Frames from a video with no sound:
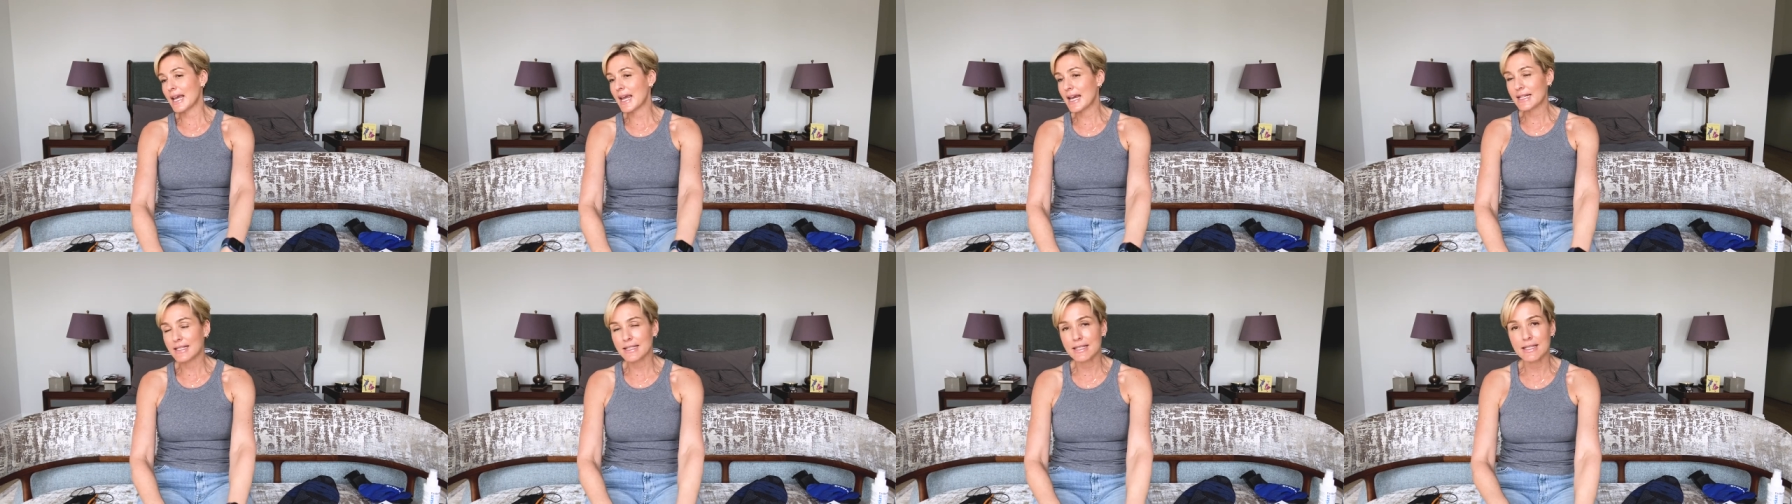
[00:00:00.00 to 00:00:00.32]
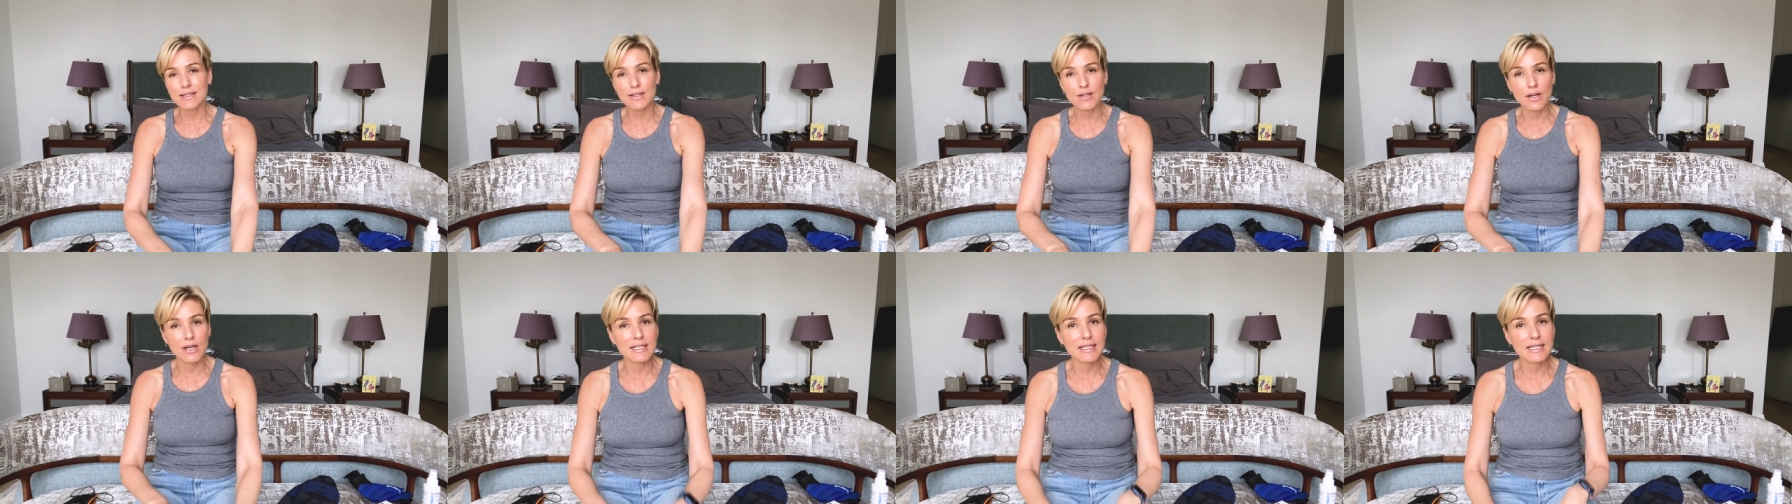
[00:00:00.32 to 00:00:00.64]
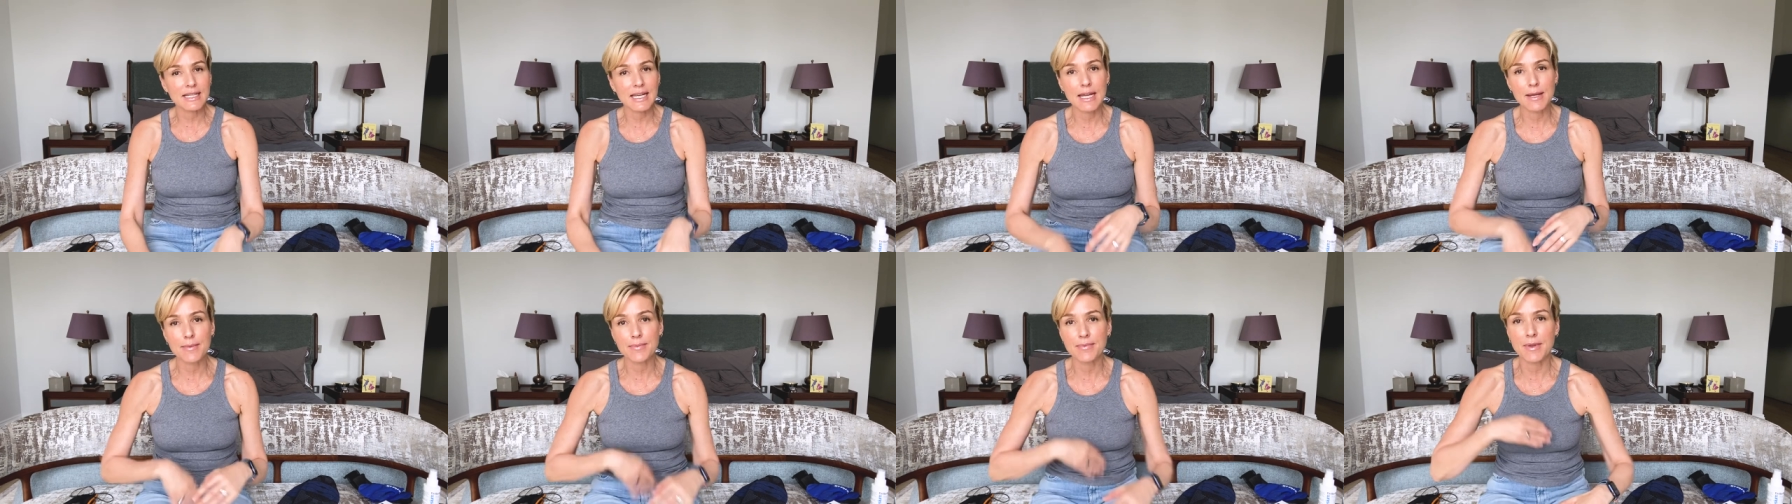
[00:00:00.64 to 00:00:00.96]
Exercise,
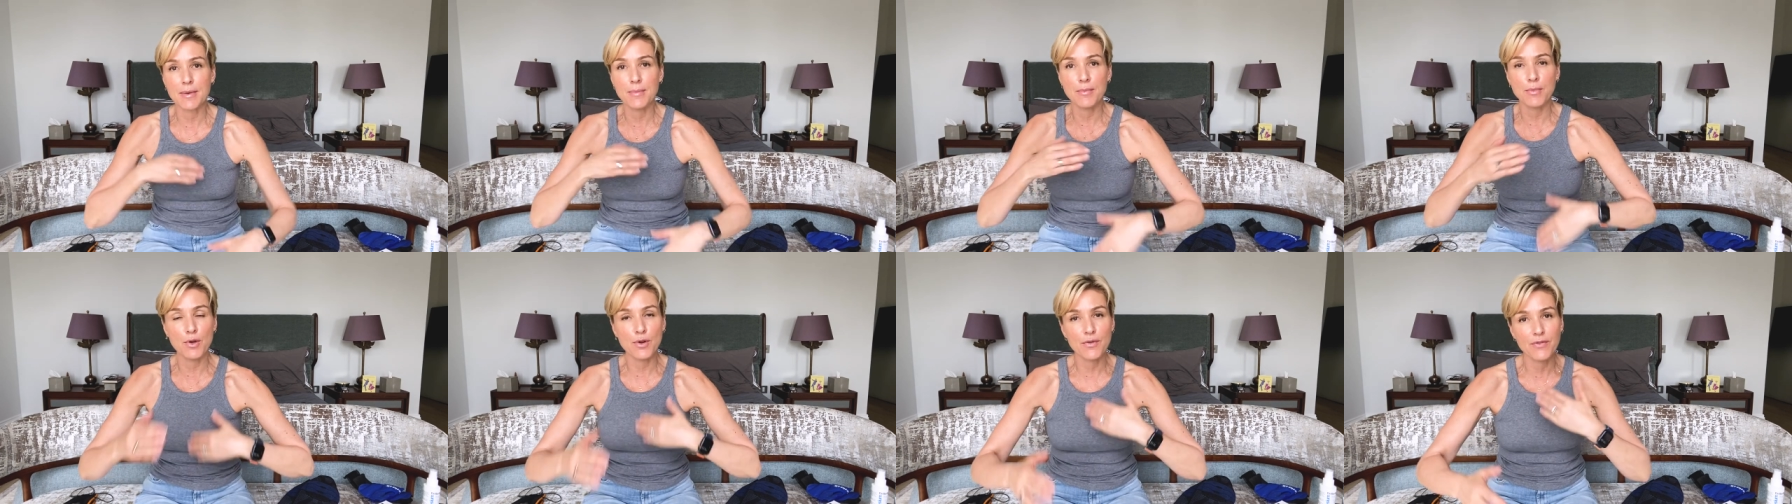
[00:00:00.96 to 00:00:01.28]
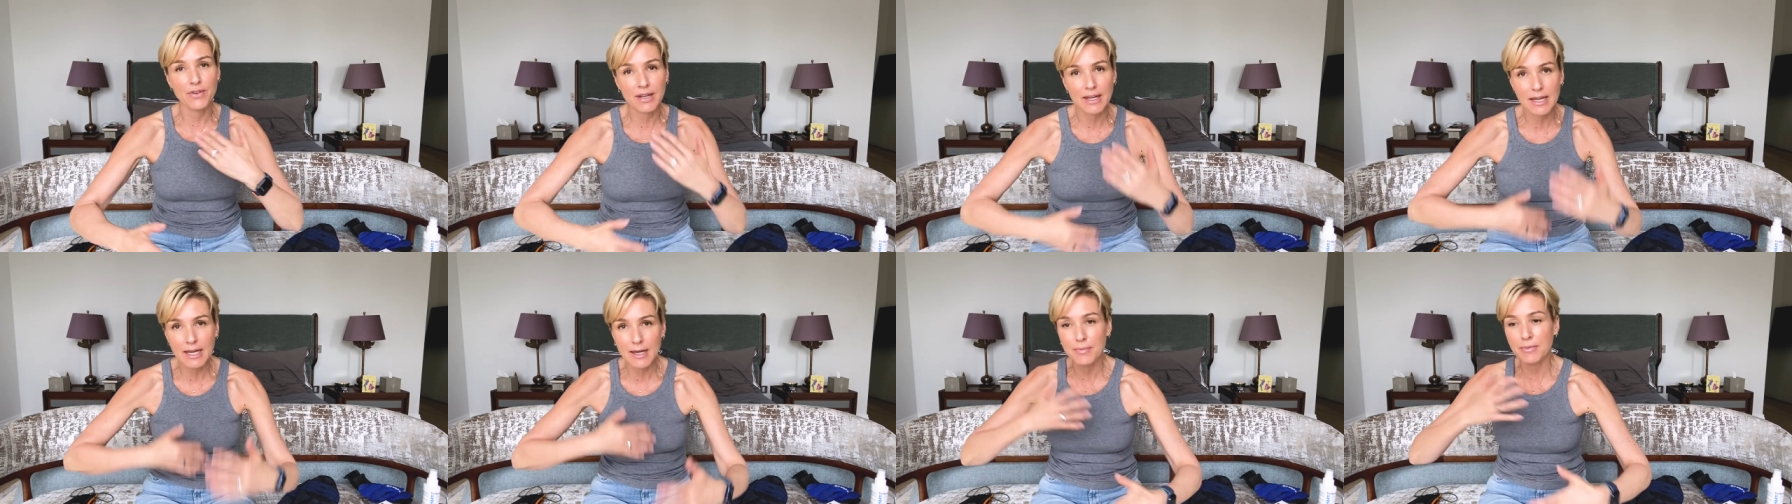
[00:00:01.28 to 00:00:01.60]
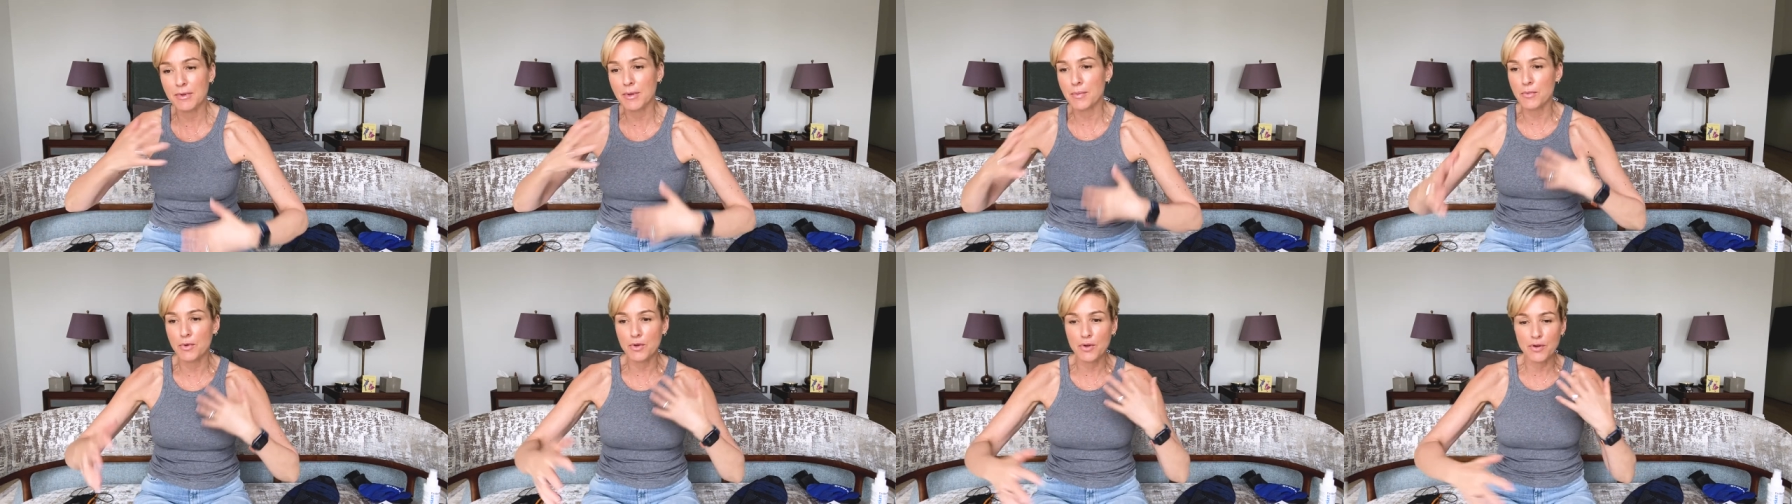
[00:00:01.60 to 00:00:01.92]
keep them moving, keep
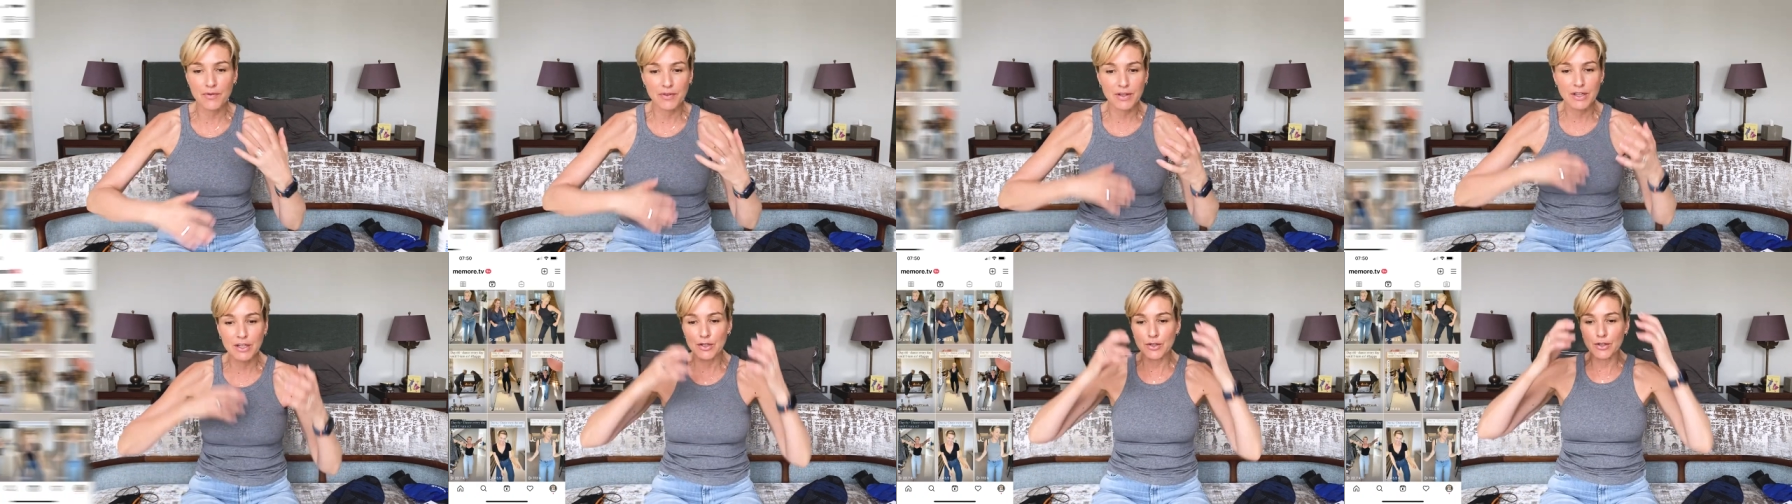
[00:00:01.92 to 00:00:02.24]
them moving.